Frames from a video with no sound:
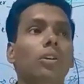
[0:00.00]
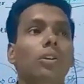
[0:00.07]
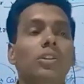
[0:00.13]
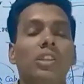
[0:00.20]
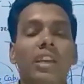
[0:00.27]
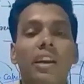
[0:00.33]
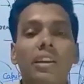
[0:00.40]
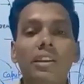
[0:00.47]

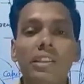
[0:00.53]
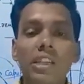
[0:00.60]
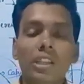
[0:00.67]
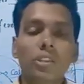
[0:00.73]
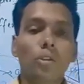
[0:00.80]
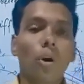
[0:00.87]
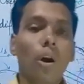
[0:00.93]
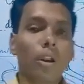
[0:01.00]
secondary
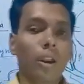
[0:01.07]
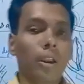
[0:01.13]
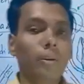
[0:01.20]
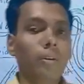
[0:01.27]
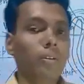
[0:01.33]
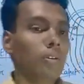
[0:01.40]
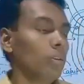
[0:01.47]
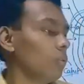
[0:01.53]
sex
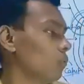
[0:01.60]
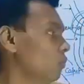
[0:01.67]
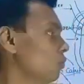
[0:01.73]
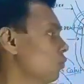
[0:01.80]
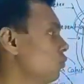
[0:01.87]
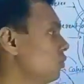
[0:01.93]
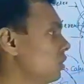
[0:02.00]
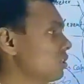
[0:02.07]
organ?
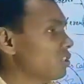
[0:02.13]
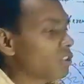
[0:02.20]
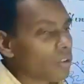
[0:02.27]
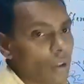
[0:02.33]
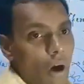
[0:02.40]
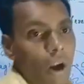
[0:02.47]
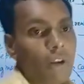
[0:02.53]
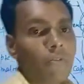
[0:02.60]
Who does
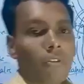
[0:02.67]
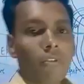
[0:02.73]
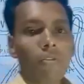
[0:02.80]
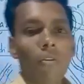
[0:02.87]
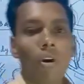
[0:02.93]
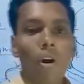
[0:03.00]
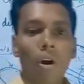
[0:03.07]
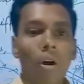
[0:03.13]
not
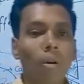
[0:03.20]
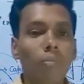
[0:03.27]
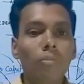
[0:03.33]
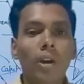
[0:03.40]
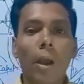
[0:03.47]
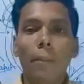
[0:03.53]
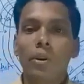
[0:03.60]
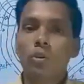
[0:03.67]

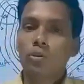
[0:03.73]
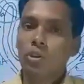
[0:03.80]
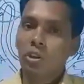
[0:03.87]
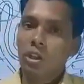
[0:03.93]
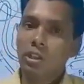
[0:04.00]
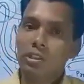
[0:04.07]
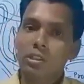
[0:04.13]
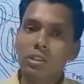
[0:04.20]
perform
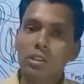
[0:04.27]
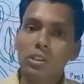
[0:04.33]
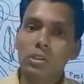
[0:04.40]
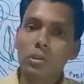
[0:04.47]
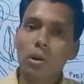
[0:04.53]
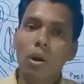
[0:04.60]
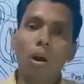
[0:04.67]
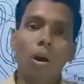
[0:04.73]

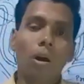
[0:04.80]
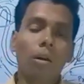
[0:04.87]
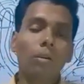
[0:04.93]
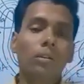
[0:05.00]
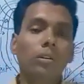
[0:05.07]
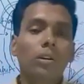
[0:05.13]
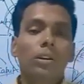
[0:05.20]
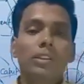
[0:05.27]
gametogenesis
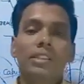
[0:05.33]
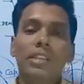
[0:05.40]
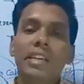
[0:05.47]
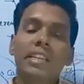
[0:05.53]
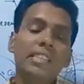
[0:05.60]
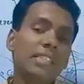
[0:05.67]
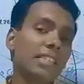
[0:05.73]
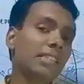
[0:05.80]
or
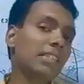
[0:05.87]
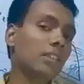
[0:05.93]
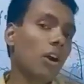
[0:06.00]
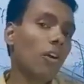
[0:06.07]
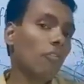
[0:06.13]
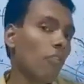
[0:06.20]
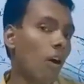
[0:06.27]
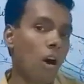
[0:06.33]
secretions
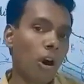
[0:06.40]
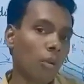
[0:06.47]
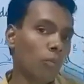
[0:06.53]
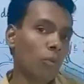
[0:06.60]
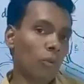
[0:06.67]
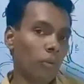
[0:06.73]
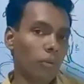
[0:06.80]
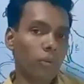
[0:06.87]
of
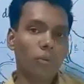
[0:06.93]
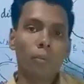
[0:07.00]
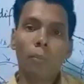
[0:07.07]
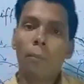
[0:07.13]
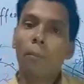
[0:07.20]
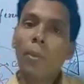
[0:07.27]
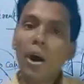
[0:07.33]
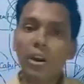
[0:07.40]
hormone,
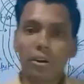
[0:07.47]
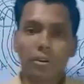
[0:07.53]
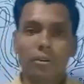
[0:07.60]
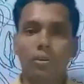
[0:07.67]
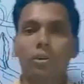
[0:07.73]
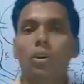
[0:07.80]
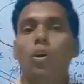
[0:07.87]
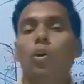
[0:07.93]
but
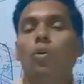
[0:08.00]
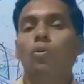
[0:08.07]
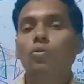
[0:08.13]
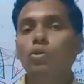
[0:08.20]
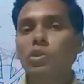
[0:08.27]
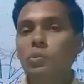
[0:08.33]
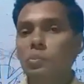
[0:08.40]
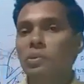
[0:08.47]

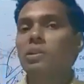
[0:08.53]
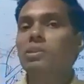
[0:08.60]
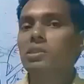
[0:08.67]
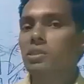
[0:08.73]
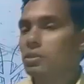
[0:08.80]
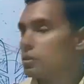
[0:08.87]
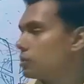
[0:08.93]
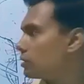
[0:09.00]
whose
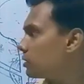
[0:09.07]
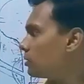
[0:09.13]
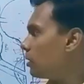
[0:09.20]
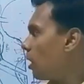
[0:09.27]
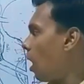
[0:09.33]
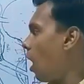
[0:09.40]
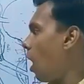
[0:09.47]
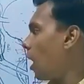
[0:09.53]
functions
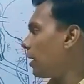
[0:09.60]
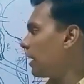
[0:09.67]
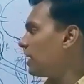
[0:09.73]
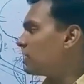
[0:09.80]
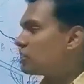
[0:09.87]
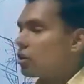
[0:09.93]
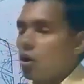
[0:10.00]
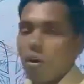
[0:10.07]
are
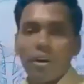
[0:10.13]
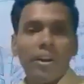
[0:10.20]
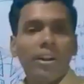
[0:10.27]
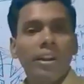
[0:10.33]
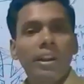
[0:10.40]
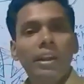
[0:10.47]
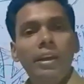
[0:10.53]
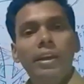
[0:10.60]

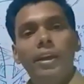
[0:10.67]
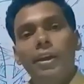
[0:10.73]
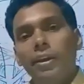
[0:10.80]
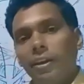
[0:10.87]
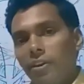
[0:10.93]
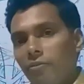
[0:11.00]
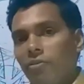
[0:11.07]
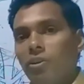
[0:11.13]
extraordinary
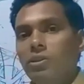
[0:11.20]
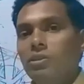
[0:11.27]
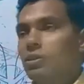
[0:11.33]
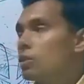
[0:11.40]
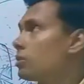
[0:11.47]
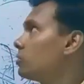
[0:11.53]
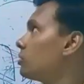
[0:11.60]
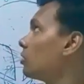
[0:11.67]
in
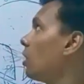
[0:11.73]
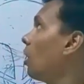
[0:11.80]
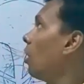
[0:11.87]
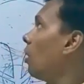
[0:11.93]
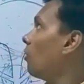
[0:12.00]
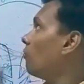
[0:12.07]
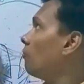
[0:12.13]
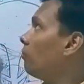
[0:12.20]
functions
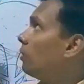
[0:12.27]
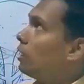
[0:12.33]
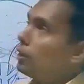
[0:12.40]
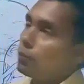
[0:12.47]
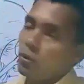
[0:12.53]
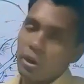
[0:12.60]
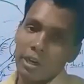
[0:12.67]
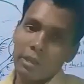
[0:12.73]
of male
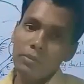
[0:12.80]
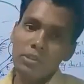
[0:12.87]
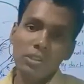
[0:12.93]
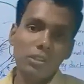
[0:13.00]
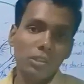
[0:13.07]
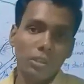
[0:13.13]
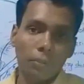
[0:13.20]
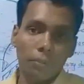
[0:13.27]
reproductive
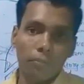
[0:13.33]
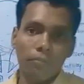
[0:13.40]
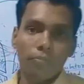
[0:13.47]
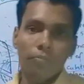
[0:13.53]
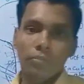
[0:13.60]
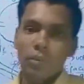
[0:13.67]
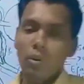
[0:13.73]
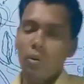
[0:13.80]
system.
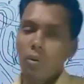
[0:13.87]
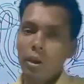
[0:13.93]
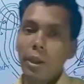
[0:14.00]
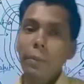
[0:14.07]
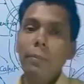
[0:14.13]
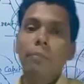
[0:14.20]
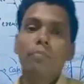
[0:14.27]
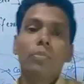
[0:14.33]
Okay,